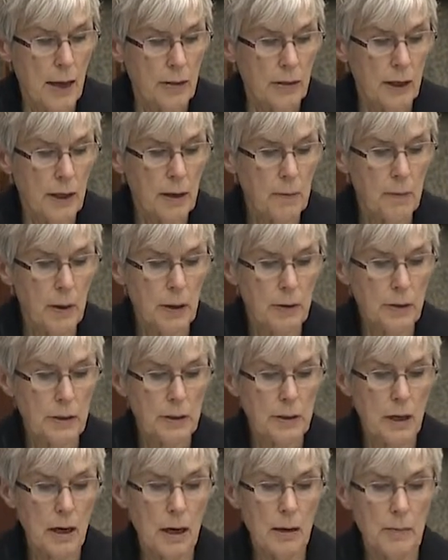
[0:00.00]
Think about the
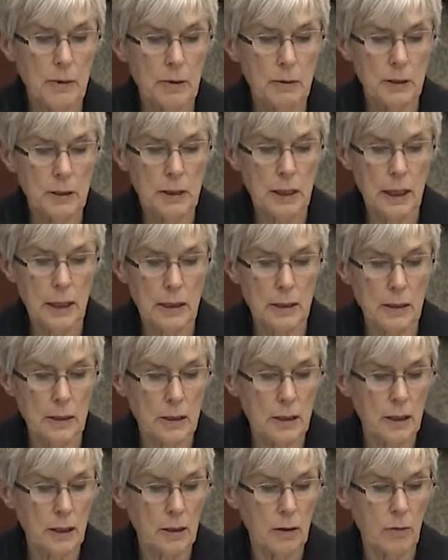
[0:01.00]
time it would take to
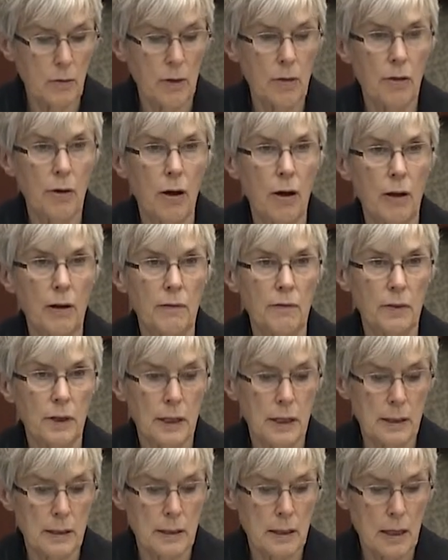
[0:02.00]
deal with all of
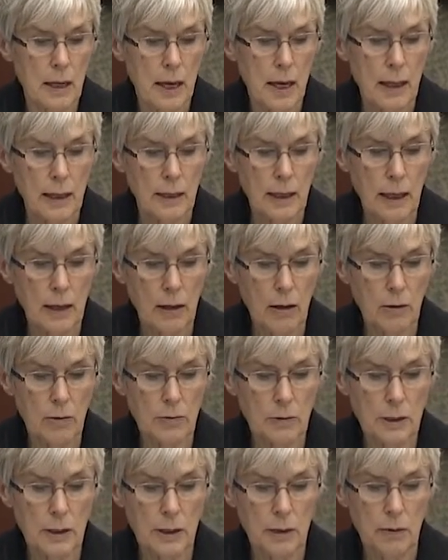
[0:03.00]
these, let
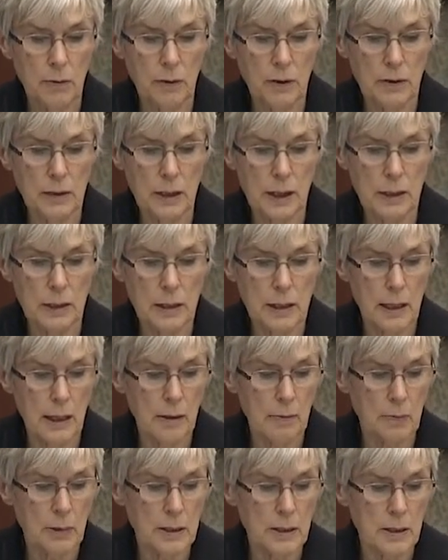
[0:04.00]
alone deal with
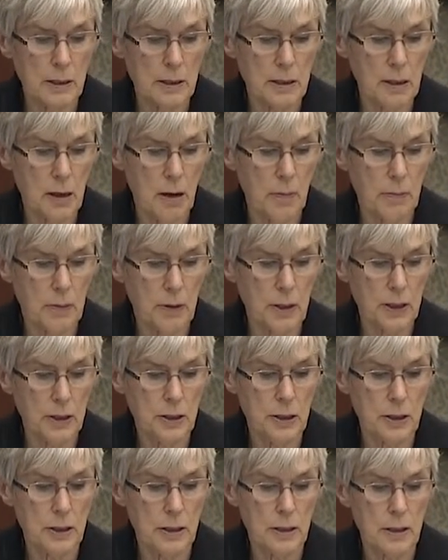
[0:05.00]
day-to-day business
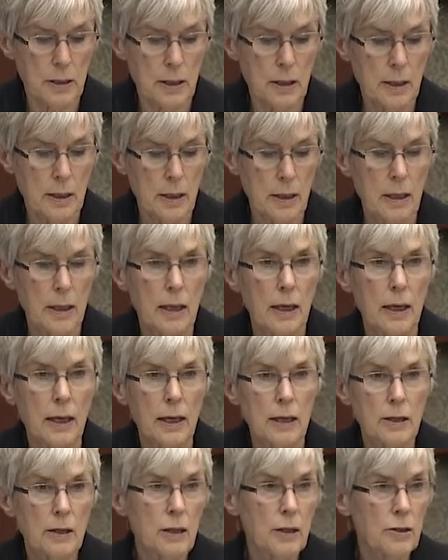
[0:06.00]
operations.
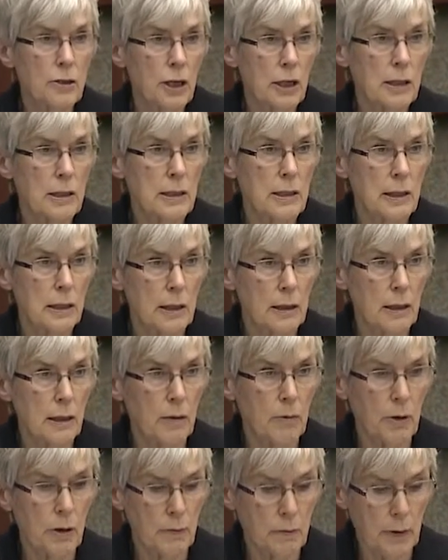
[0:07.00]
Just
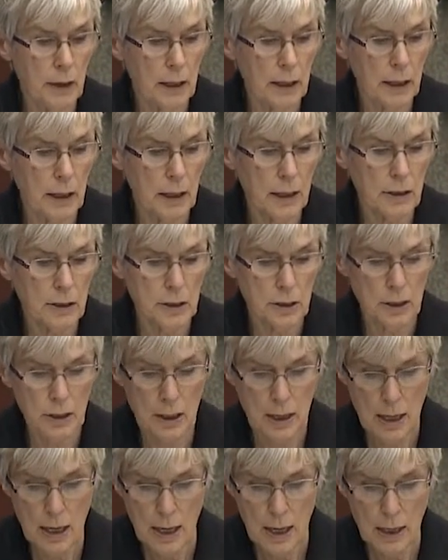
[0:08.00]
dealing with
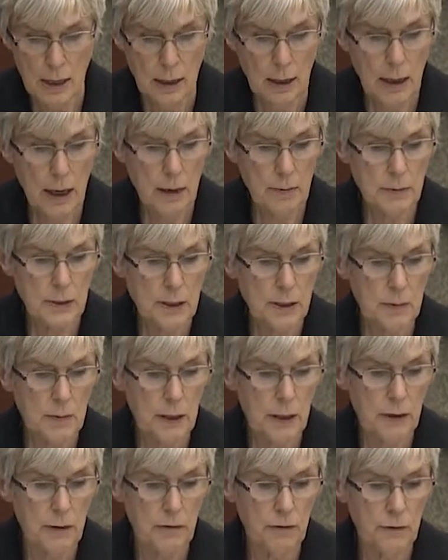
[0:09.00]
regulation comes to
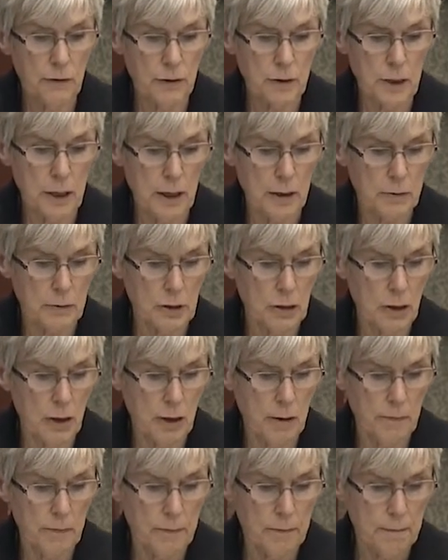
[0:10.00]
be a full-time
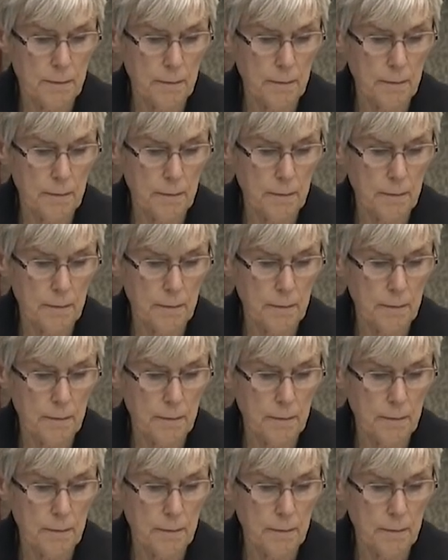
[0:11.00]
job.